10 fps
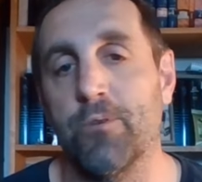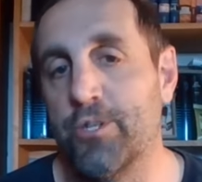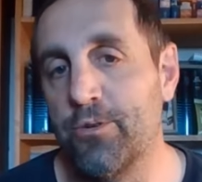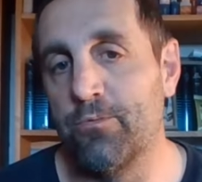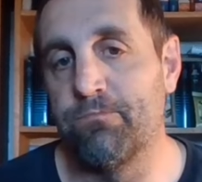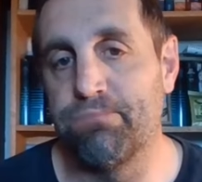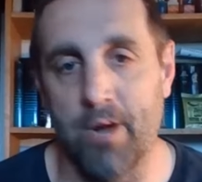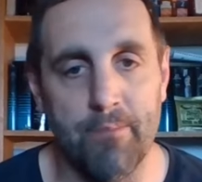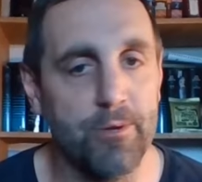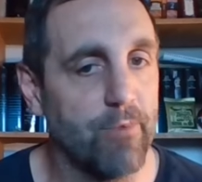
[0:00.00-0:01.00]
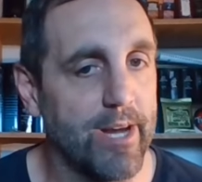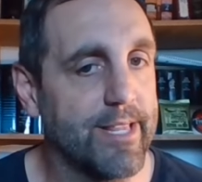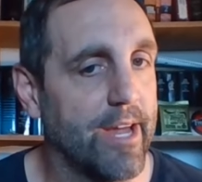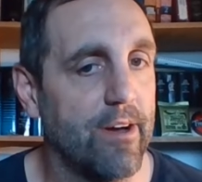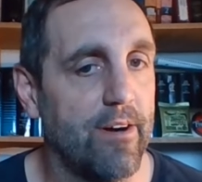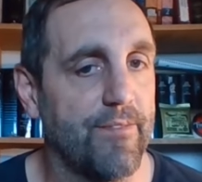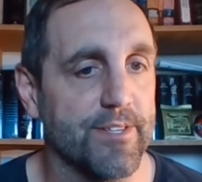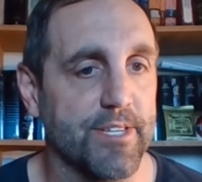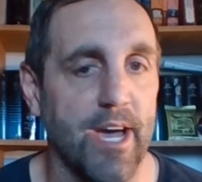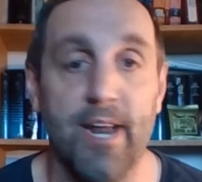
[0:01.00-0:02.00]
would you probably write that off
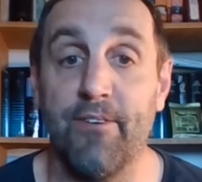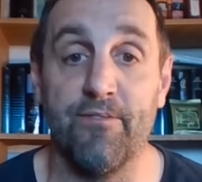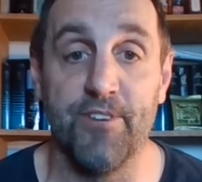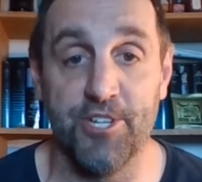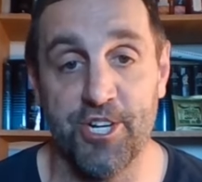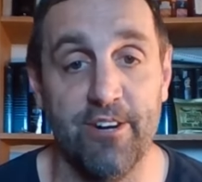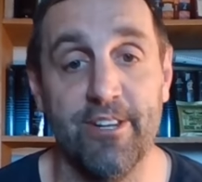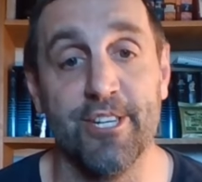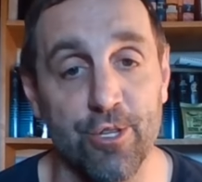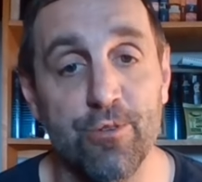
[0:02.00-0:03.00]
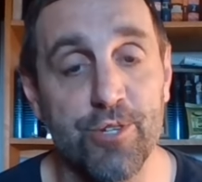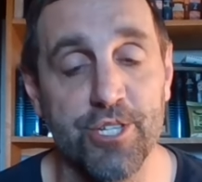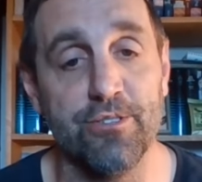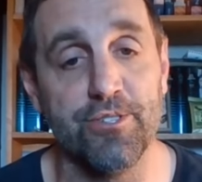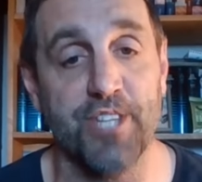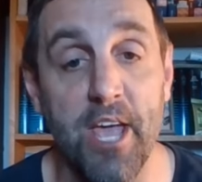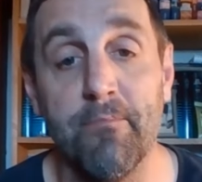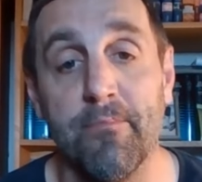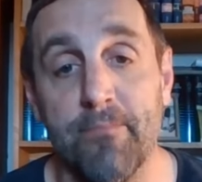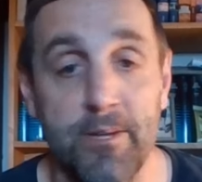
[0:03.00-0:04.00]
as kind of a visionary delusional
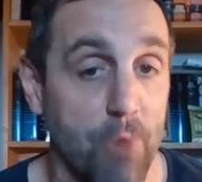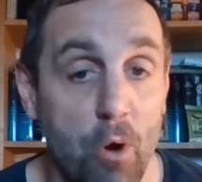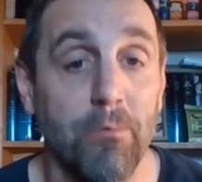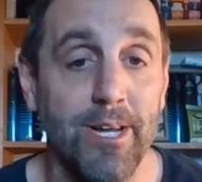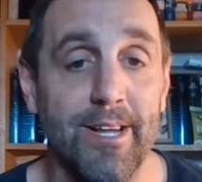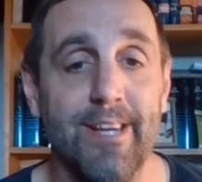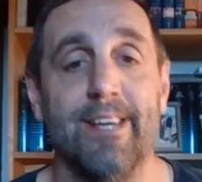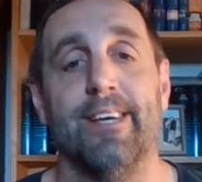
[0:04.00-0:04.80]
statement moment?"